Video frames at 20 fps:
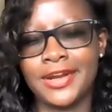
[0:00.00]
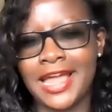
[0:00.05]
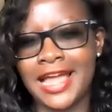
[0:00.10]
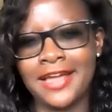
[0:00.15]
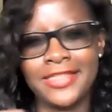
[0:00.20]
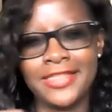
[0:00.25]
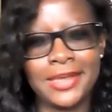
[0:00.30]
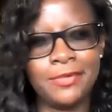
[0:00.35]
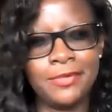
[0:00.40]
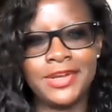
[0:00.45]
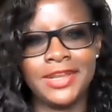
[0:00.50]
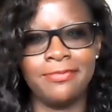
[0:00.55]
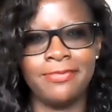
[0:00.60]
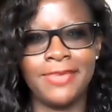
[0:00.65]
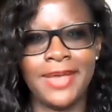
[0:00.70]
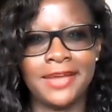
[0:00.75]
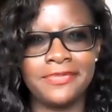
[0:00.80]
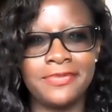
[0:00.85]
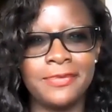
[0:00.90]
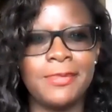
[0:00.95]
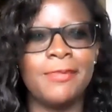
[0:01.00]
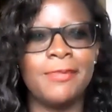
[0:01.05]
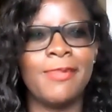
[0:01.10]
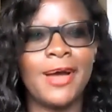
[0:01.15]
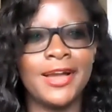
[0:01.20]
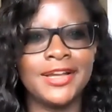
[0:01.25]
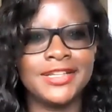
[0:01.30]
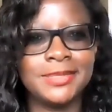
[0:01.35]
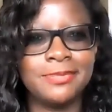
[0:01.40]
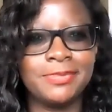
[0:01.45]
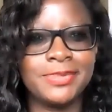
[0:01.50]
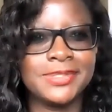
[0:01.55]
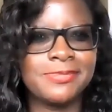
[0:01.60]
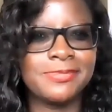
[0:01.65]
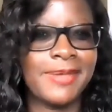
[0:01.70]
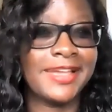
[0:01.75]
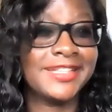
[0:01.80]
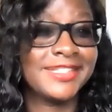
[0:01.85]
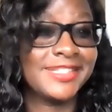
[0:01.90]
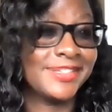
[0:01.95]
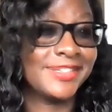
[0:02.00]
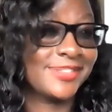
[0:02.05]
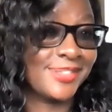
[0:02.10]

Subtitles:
how that would impact from a marketing perspective.